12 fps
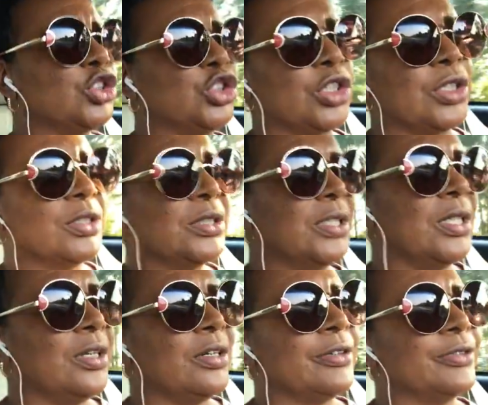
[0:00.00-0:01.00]
journey
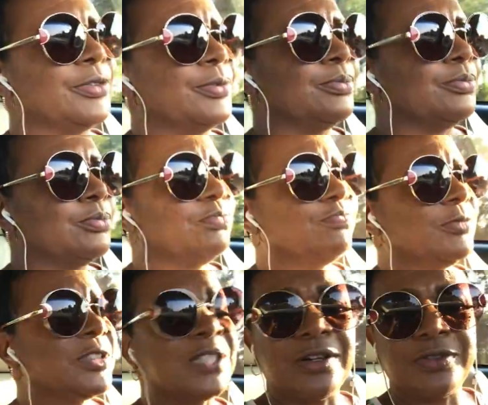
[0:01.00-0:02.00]
of
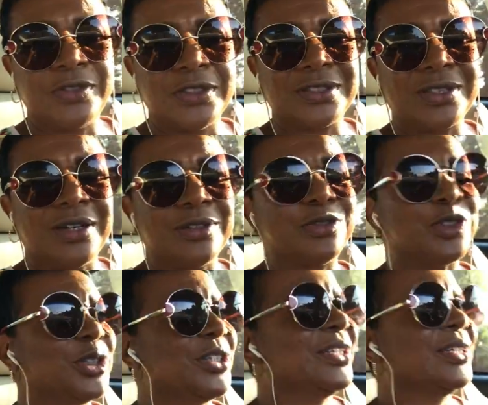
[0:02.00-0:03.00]

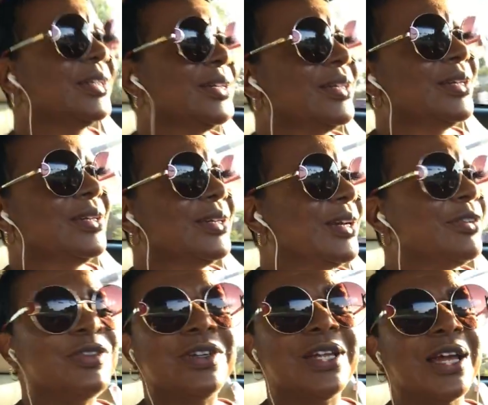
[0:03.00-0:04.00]
self-discovery. I
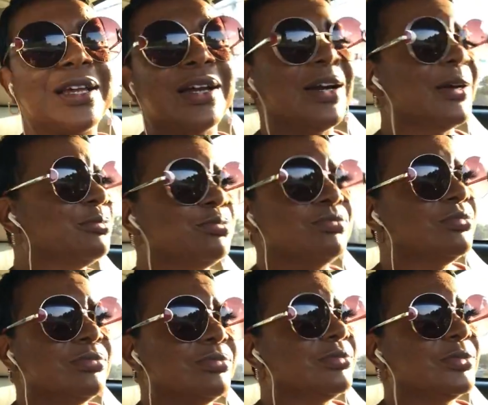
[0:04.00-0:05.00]
feel like I'm
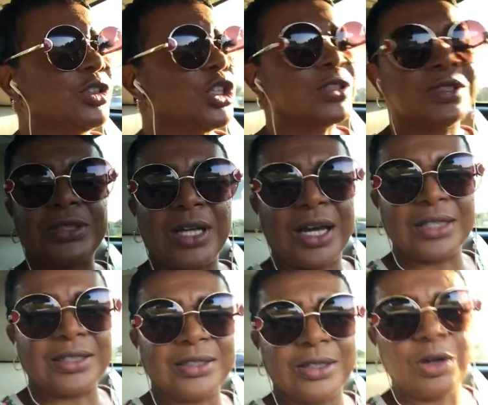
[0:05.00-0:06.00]
just
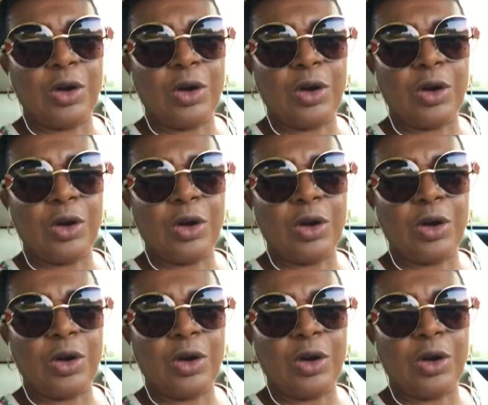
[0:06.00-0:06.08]
starting